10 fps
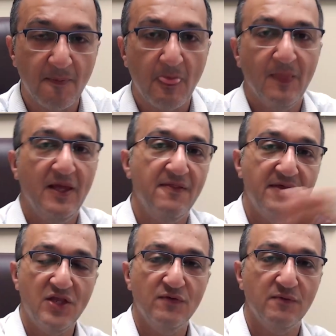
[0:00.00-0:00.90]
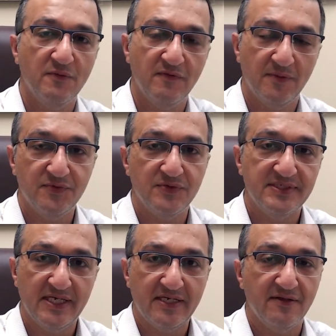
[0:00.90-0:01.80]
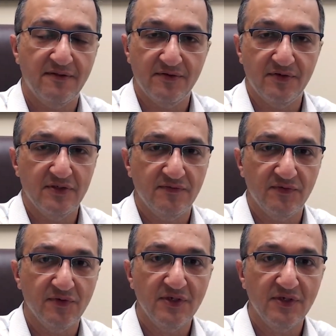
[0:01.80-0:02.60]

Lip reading: And then you will move up to the second and third interview.